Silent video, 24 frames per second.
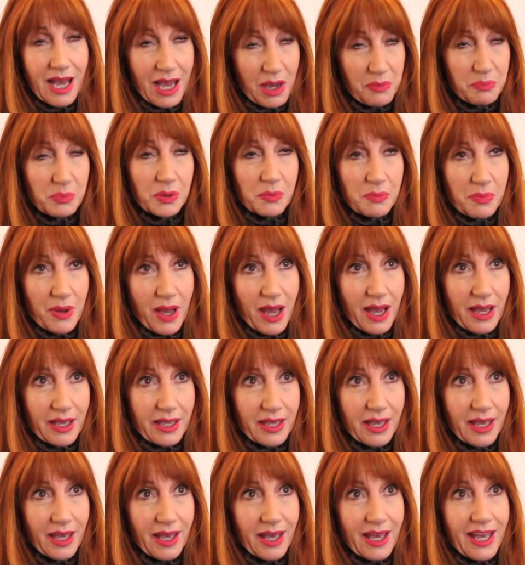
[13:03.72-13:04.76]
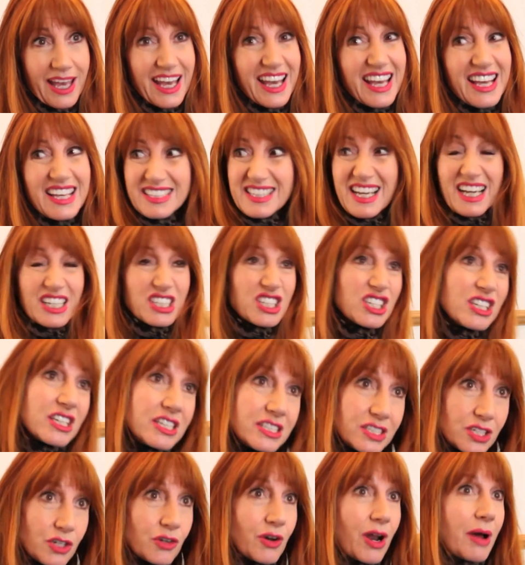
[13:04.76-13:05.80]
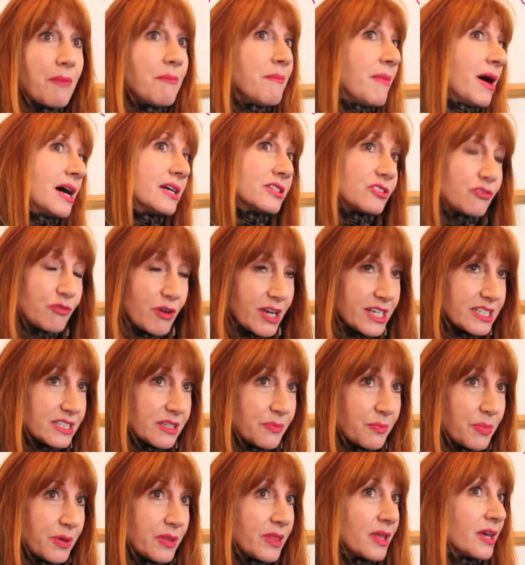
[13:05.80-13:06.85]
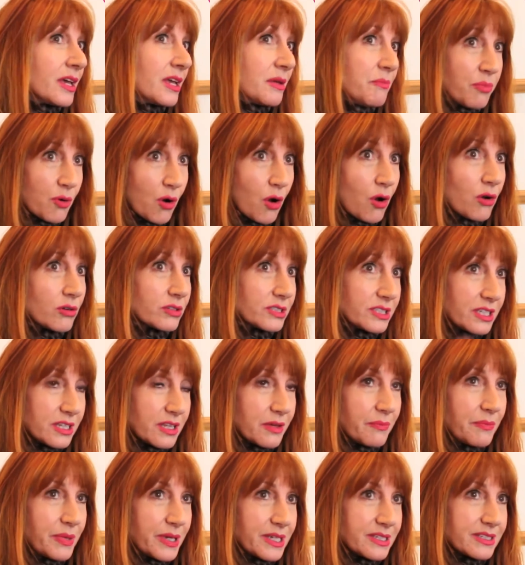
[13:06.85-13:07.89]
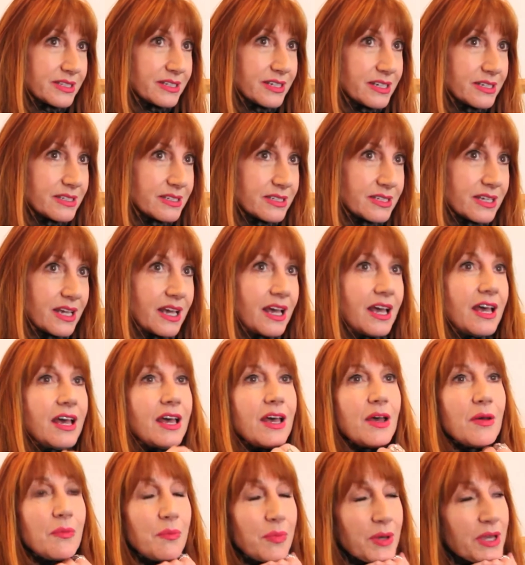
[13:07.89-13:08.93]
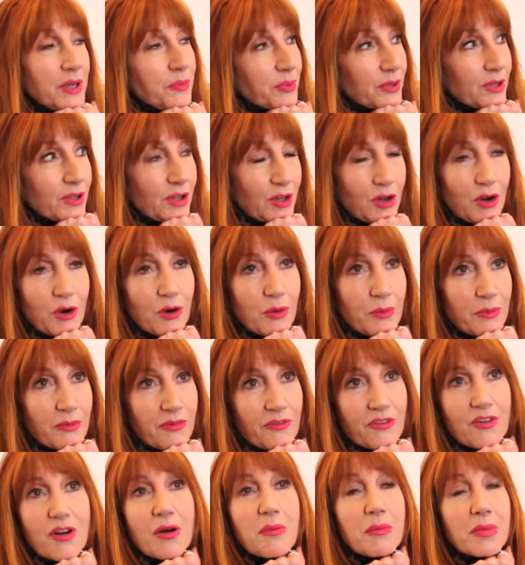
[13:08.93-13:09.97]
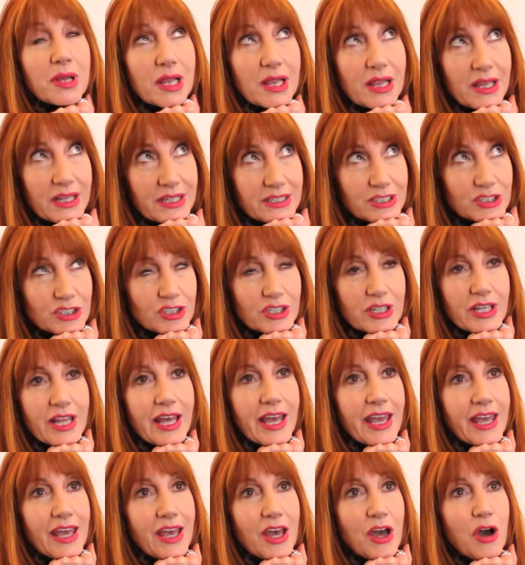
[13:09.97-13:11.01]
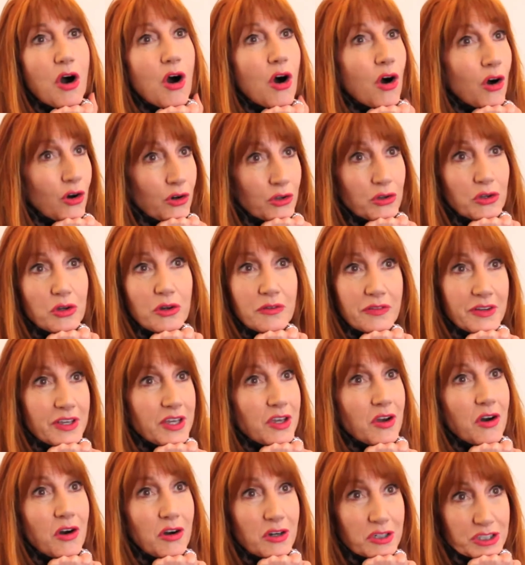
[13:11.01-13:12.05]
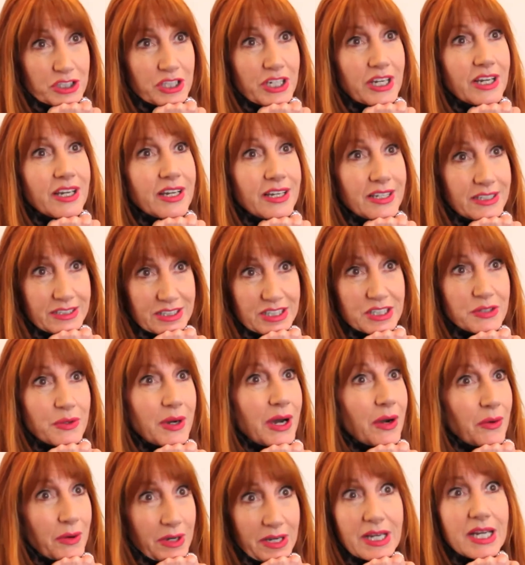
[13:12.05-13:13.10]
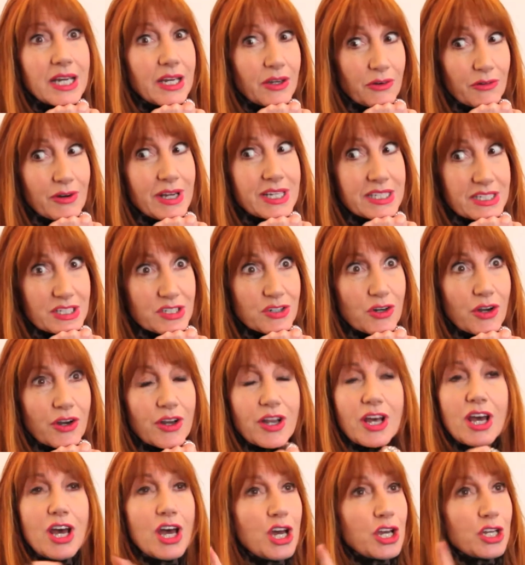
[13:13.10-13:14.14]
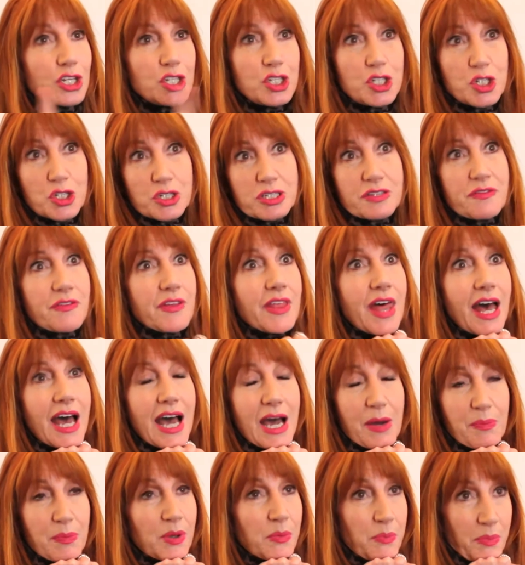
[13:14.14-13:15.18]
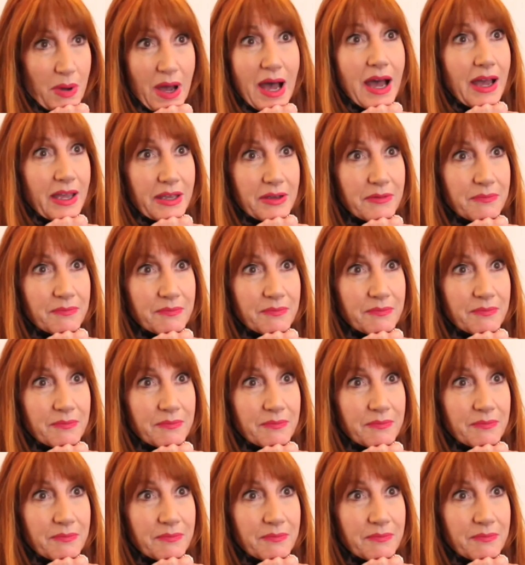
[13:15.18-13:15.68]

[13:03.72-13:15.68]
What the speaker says: apple pie. It's actually his grandma's recipe that he brought to the business. People come from literally all over Yorkshire to our restaurant just for that apple pie.